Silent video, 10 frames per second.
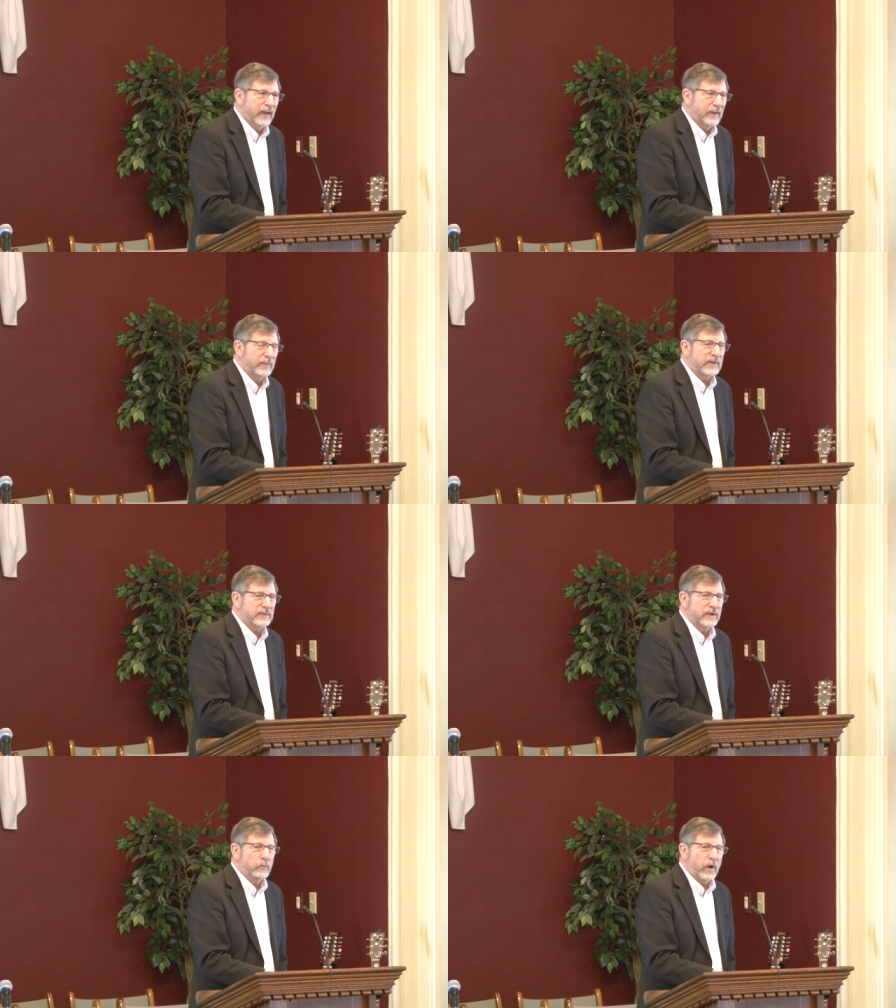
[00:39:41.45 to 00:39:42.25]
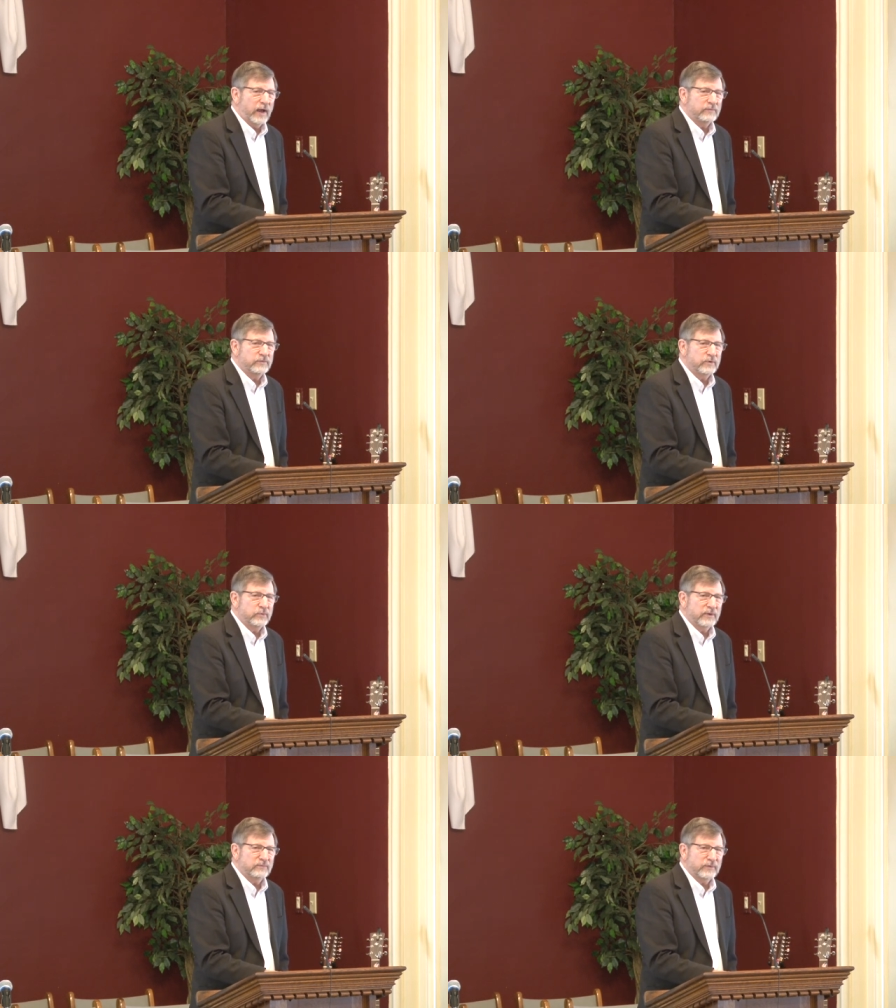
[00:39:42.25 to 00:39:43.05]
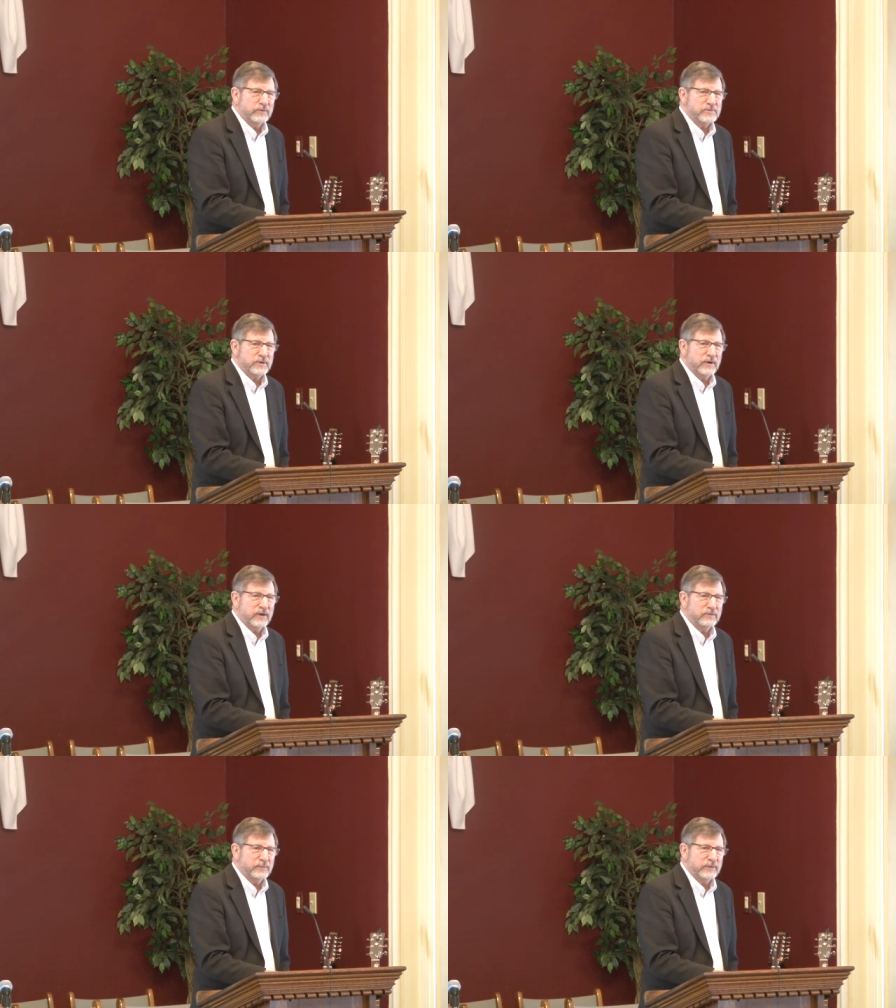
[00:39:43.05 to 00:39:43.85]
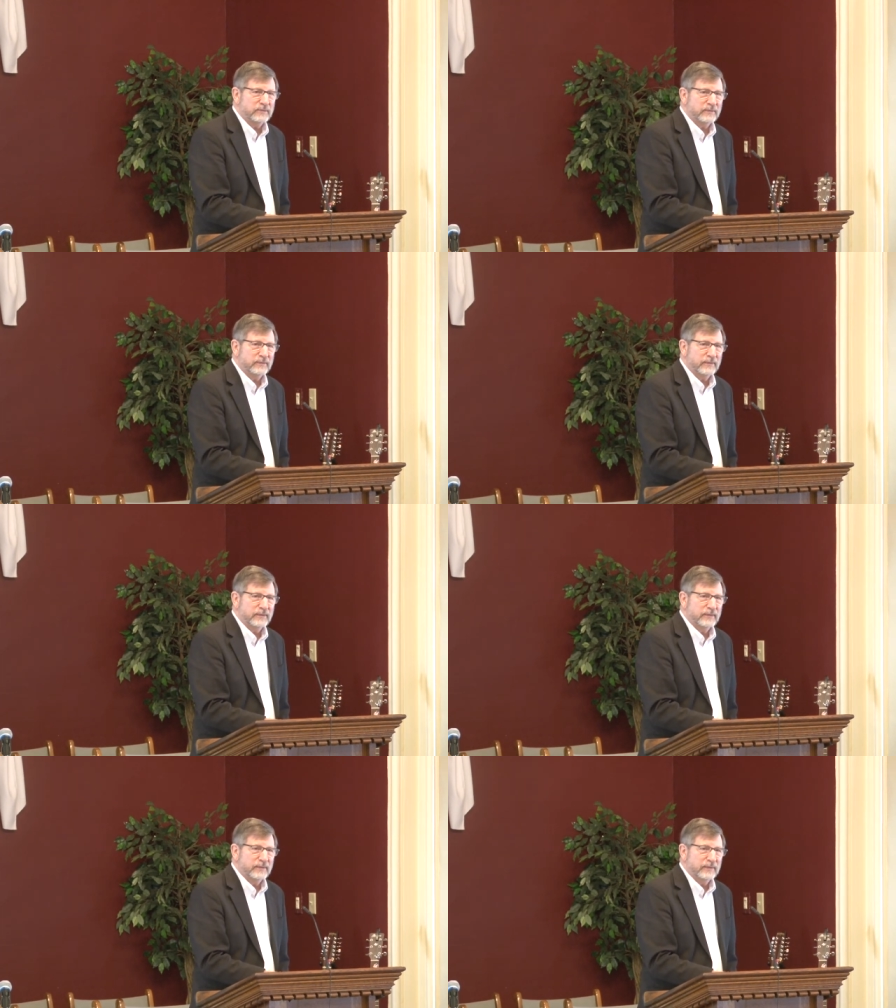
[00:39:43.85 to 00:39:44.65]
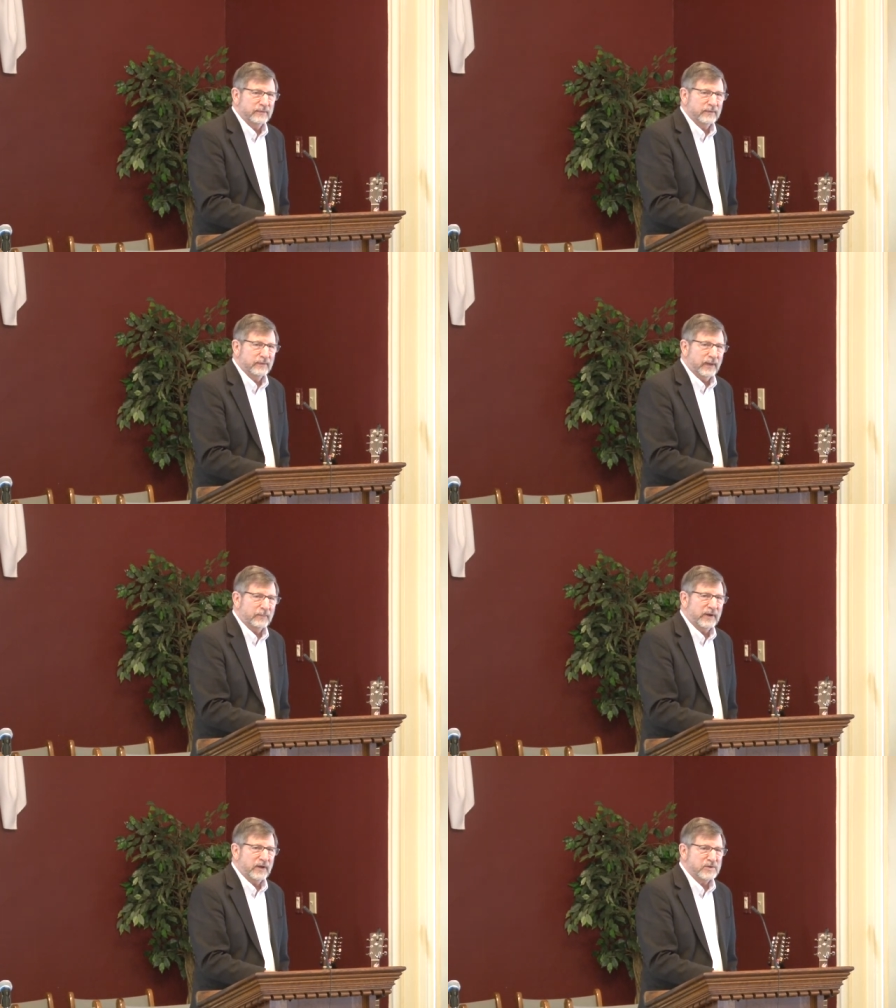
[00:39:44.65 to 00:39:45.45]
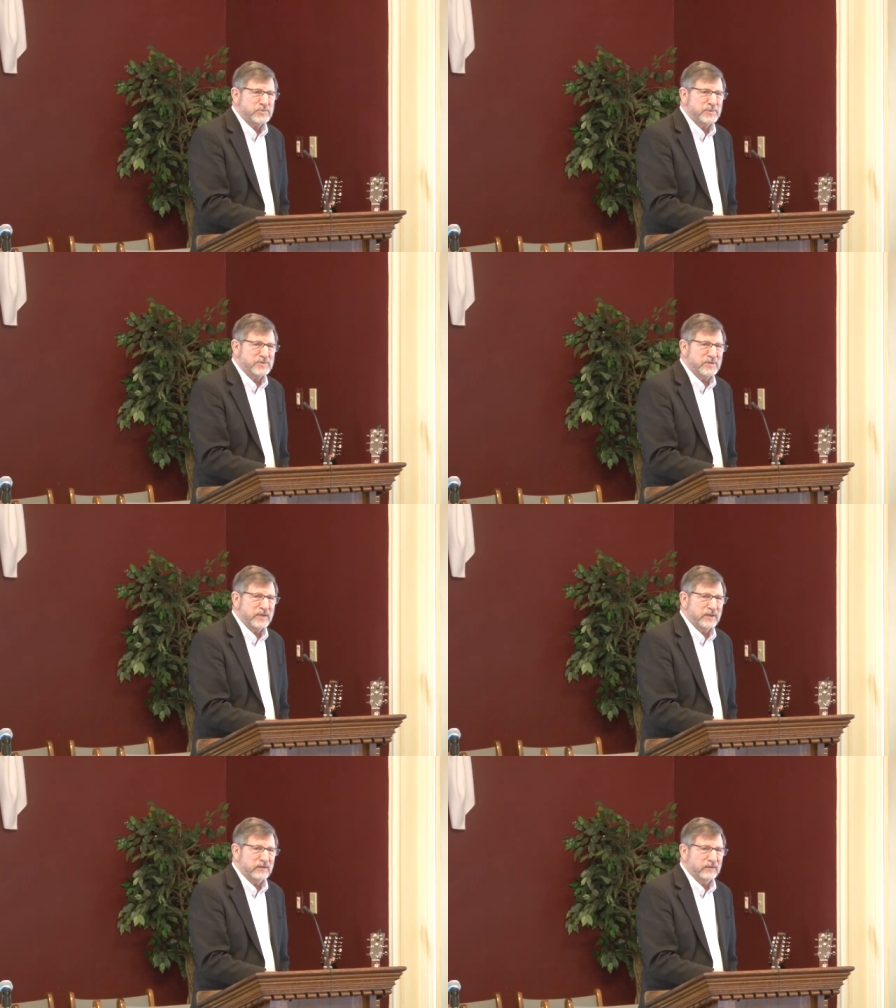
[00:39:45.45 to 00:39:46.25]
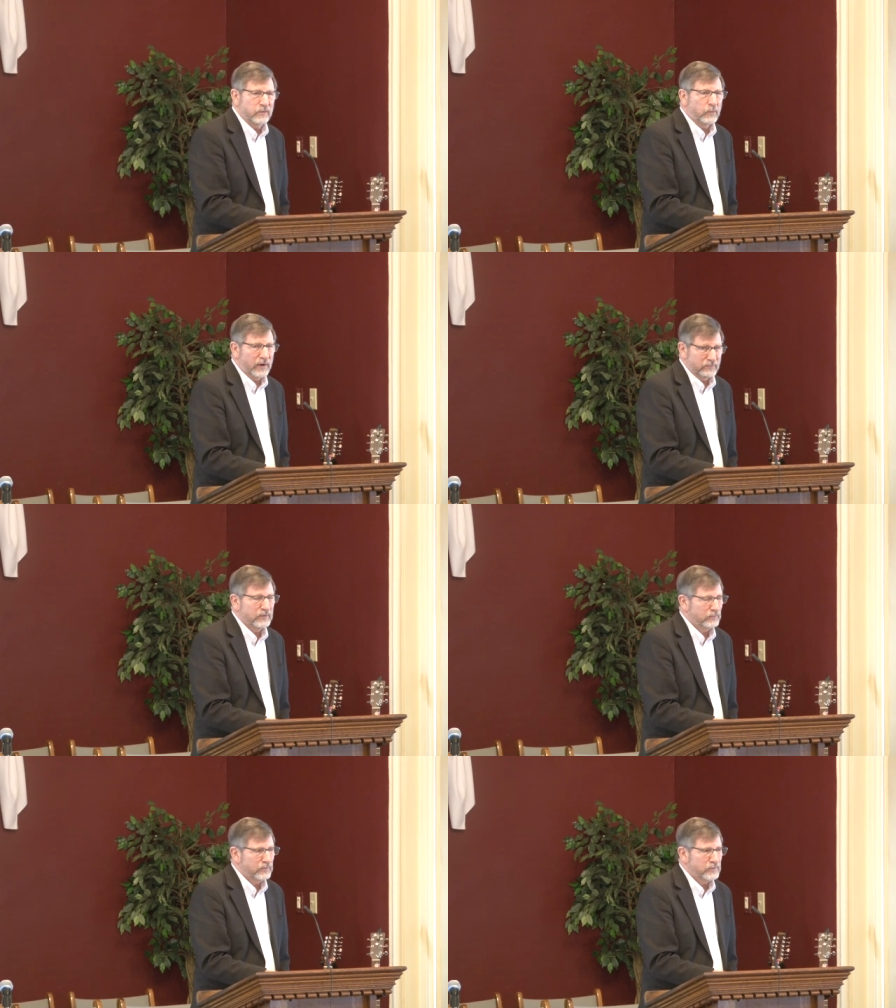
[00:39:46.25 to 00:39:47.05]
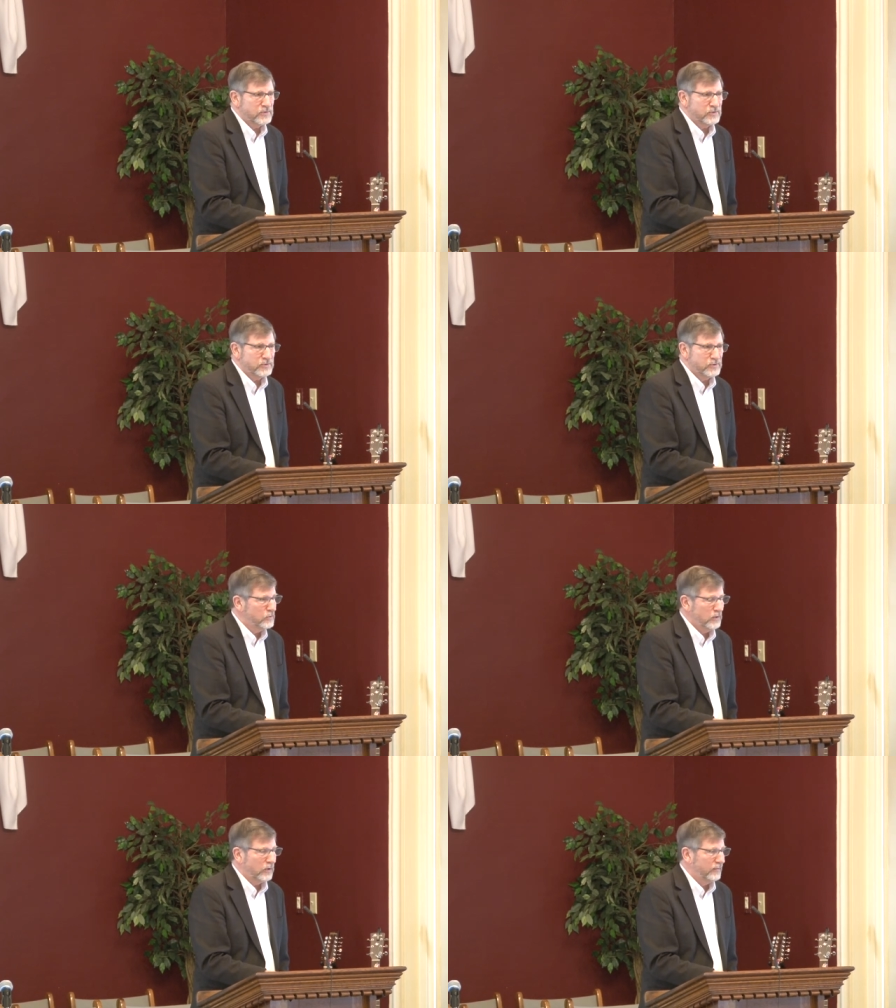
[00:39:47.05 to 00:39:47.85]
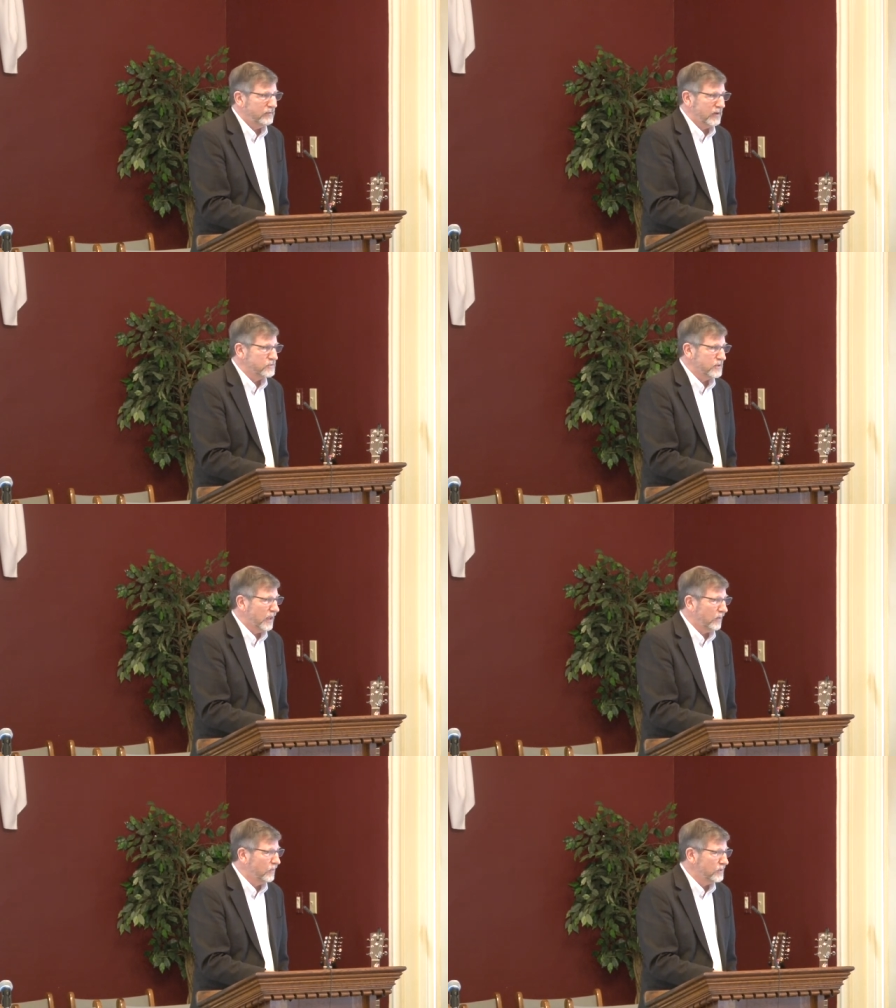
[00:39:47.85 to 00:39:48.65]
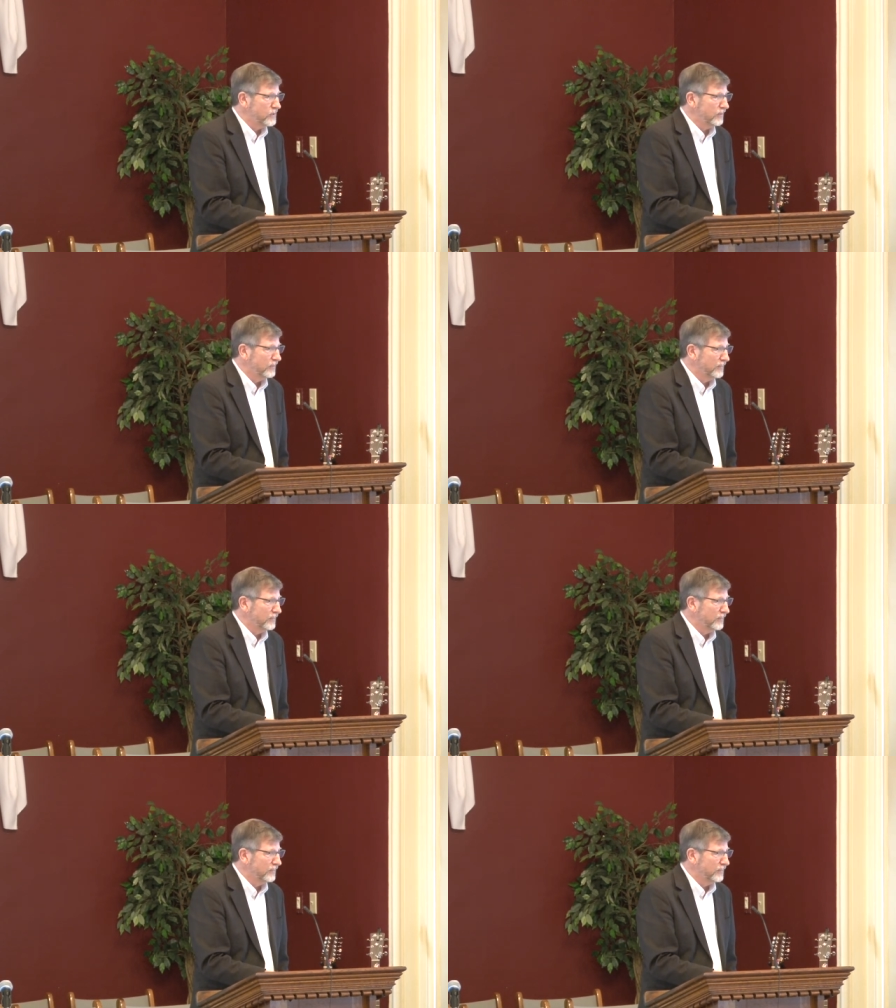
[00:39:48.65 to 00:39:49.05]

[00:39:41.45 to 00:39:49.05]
How many think wives do influence their husbands? How many husbands think your wife influences you? You don't have to answer that question.